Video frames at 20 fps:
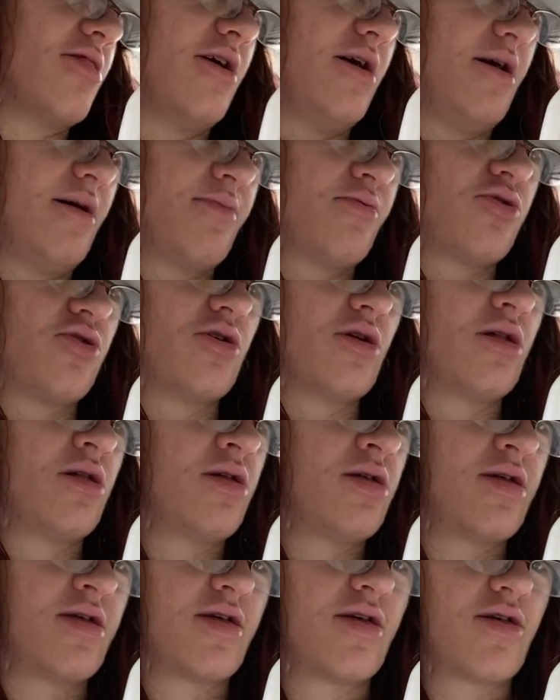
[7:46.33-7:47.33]

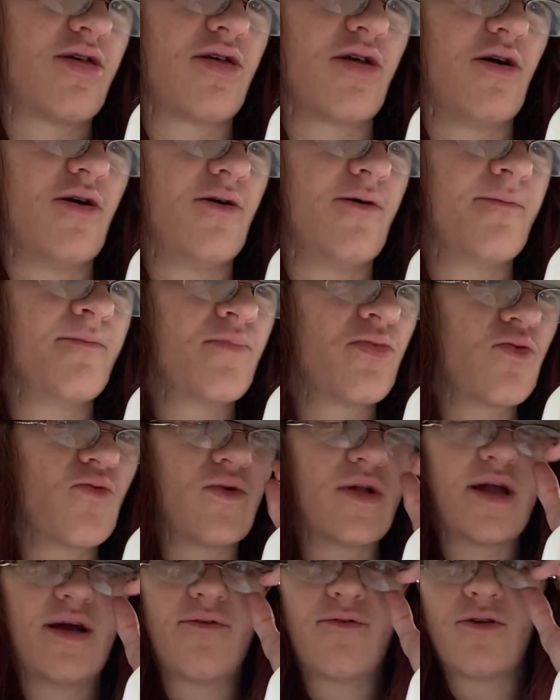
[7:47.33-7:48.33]
options, so
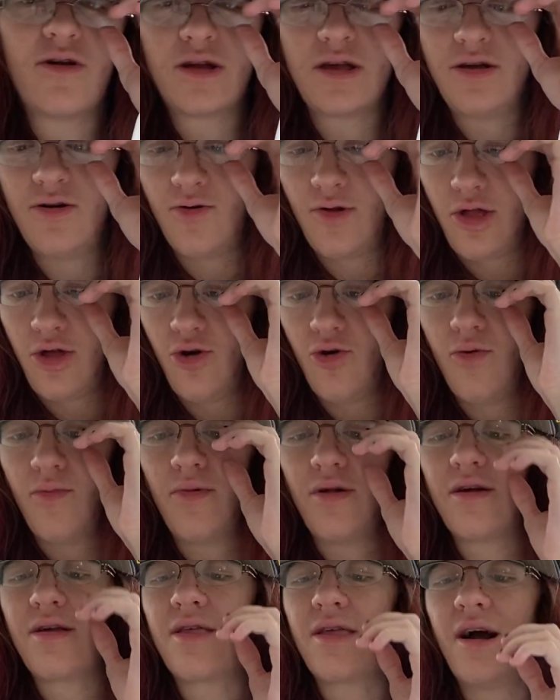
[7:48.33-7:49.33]
whatever YouTube
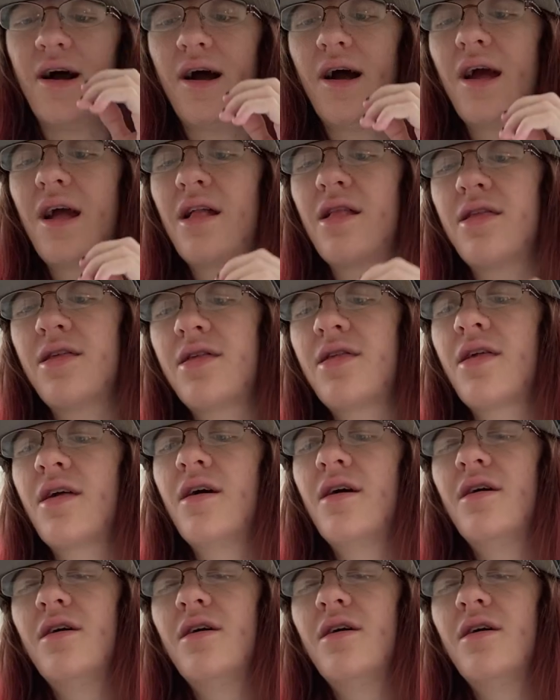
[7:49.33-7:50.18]
decides.